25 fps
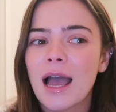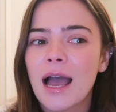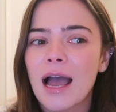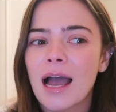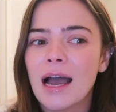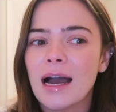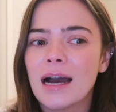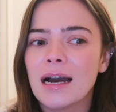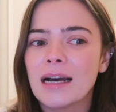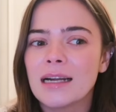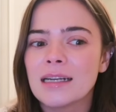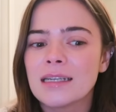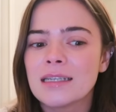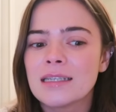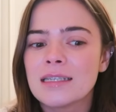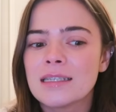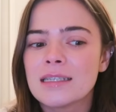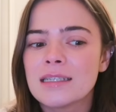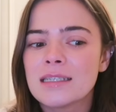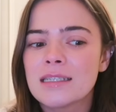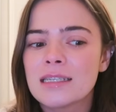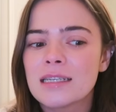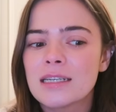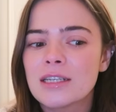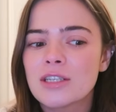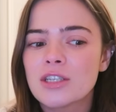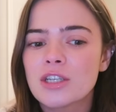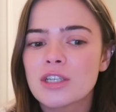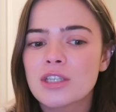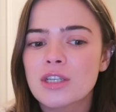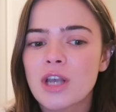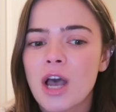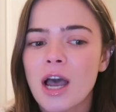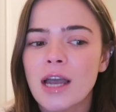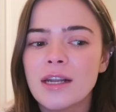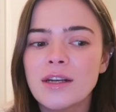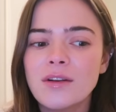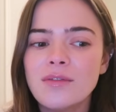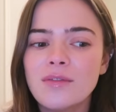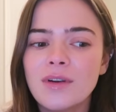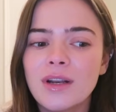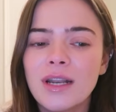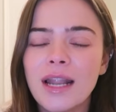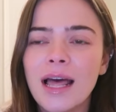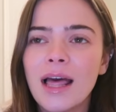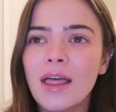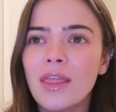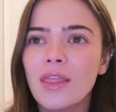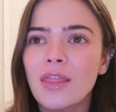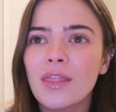and just kind of
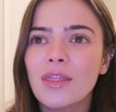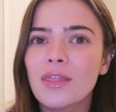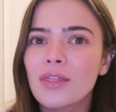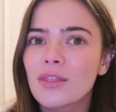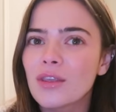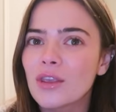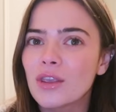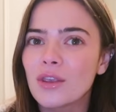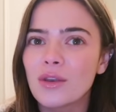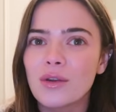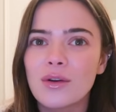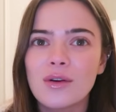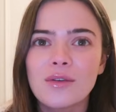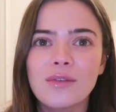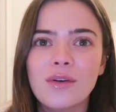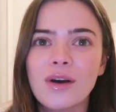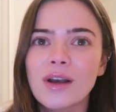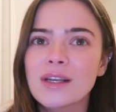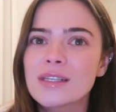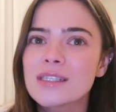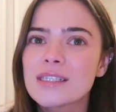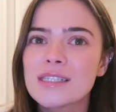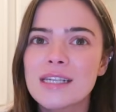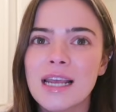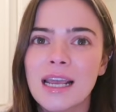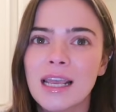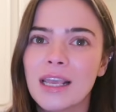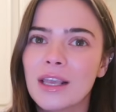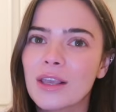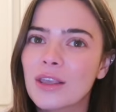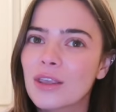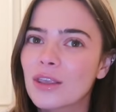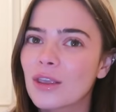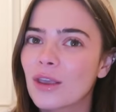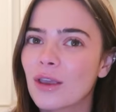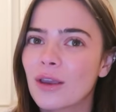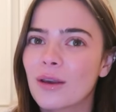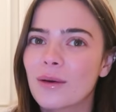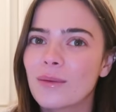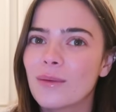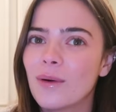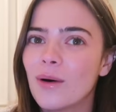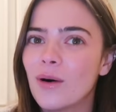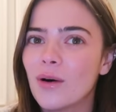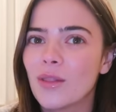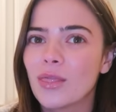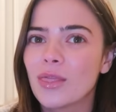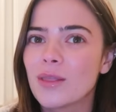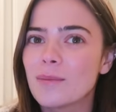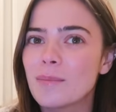let the universe take you
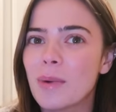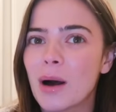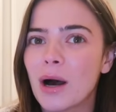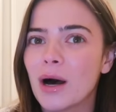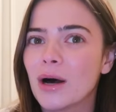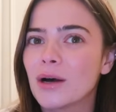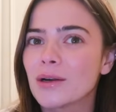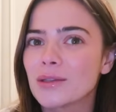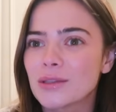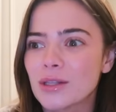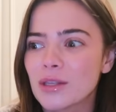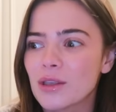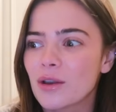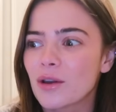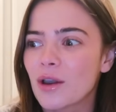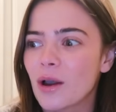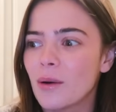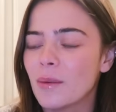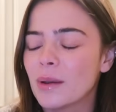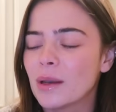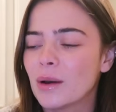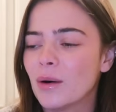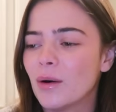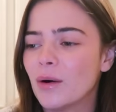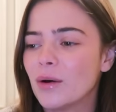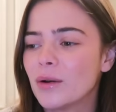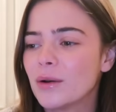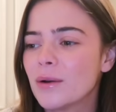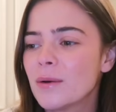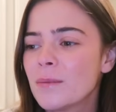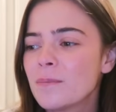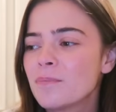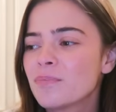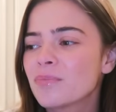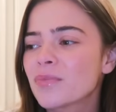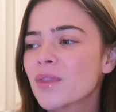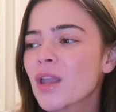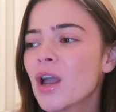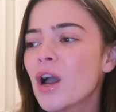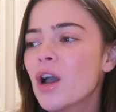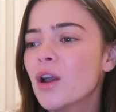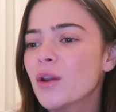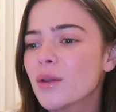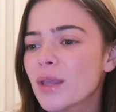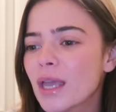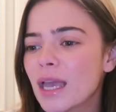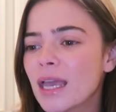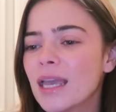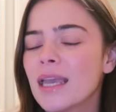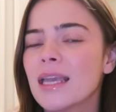on the path that you're going on.
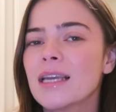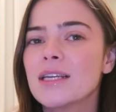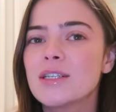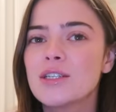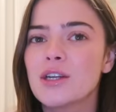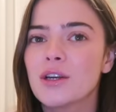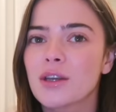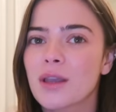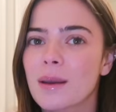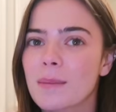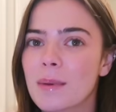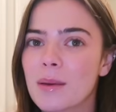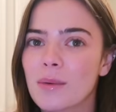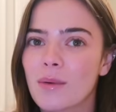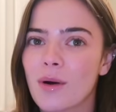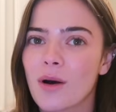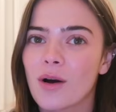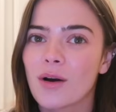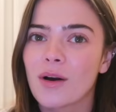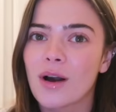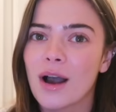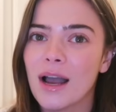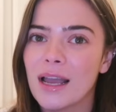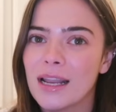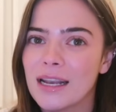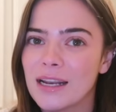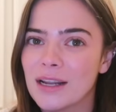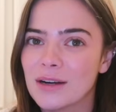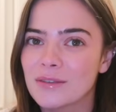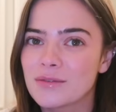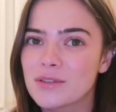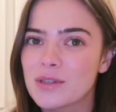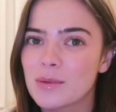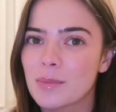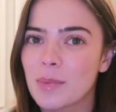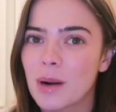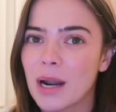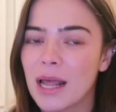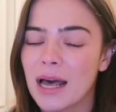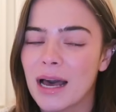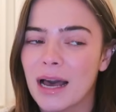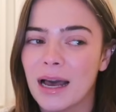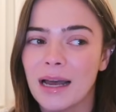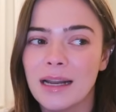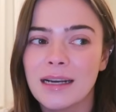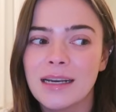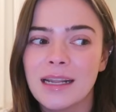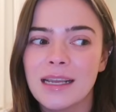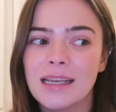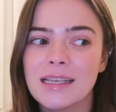Okay, don't get me wrong, I love to
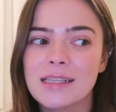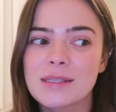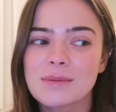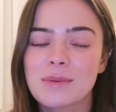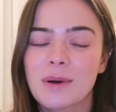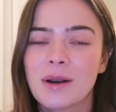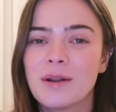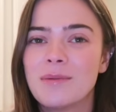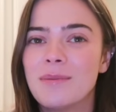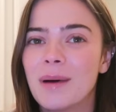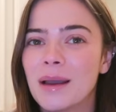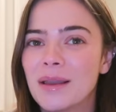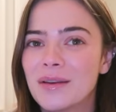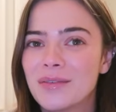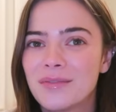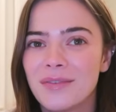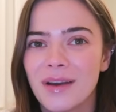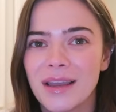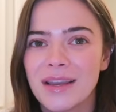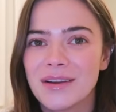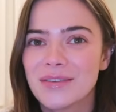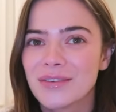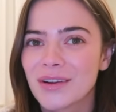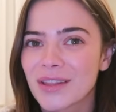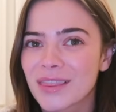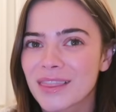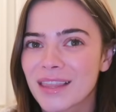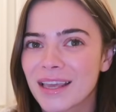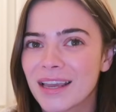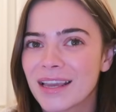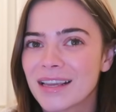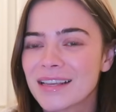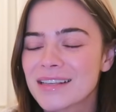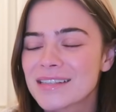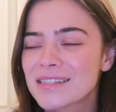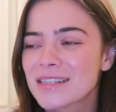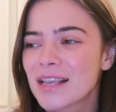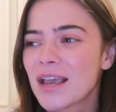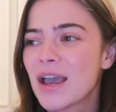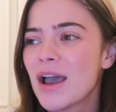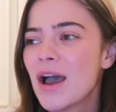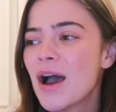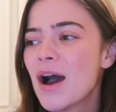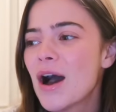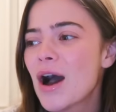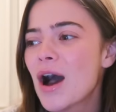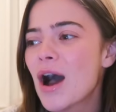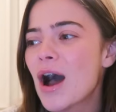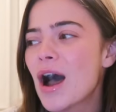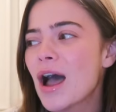plan. It's one of my favourite things.
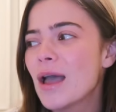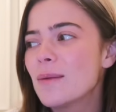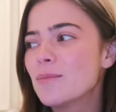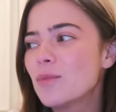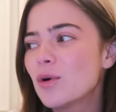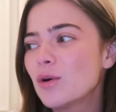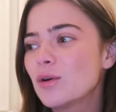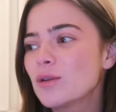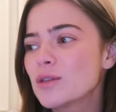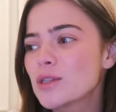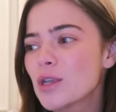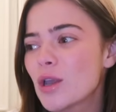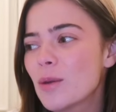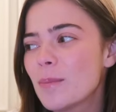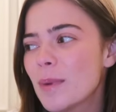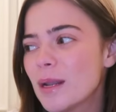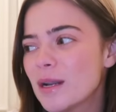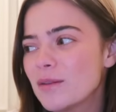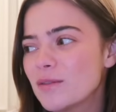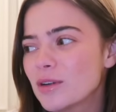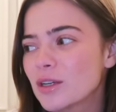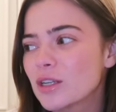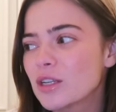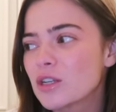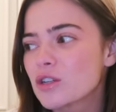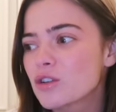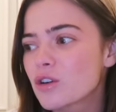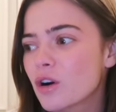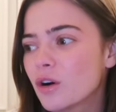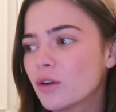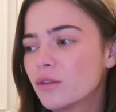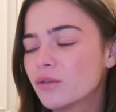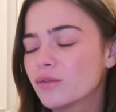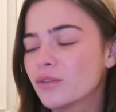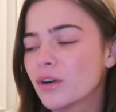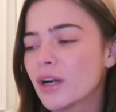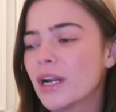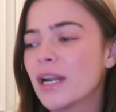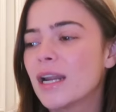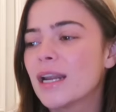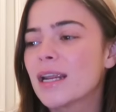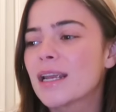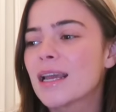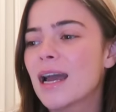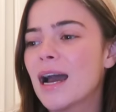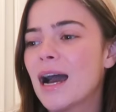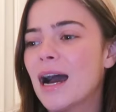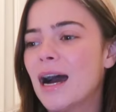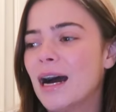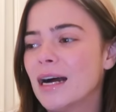I'm also a bit of a control
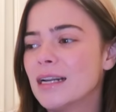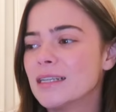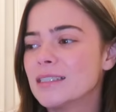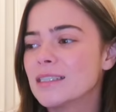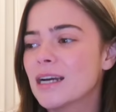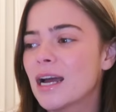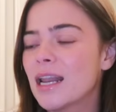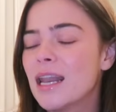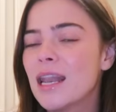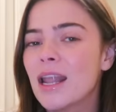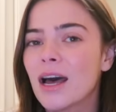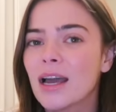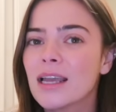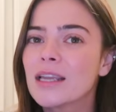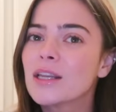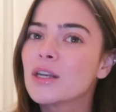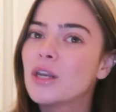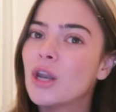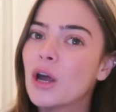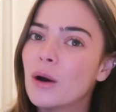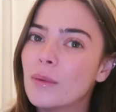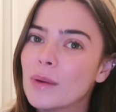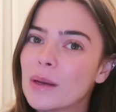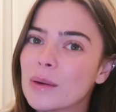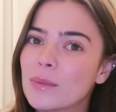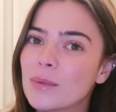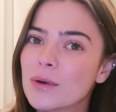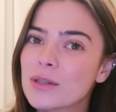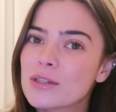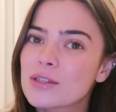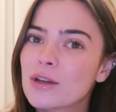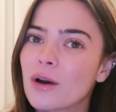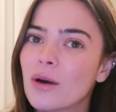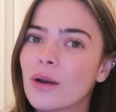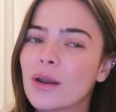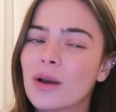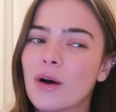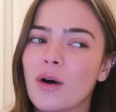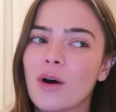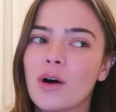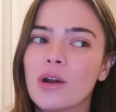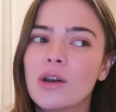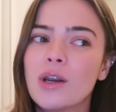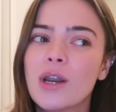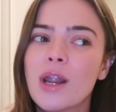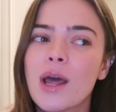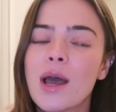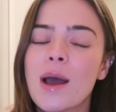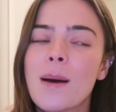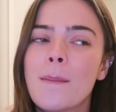freak, and I like knowing what's going
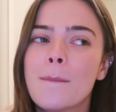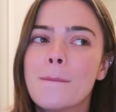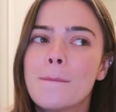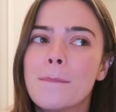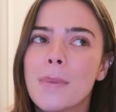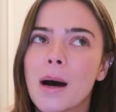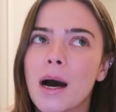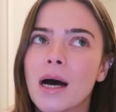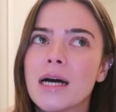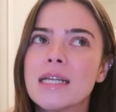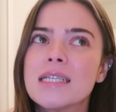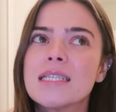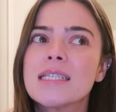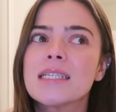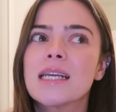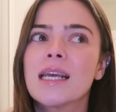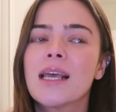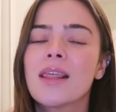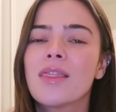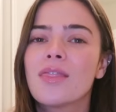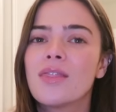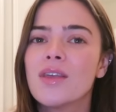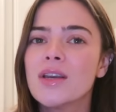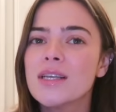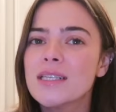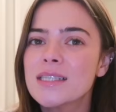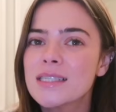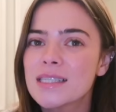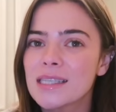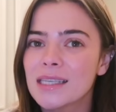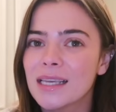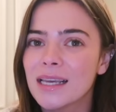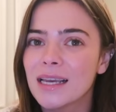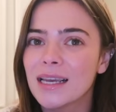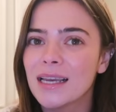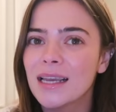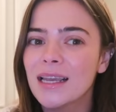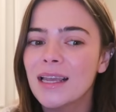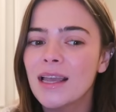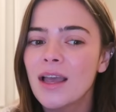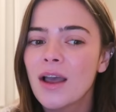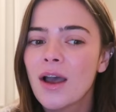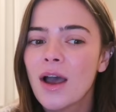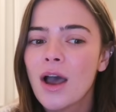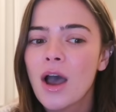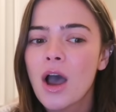on, but this year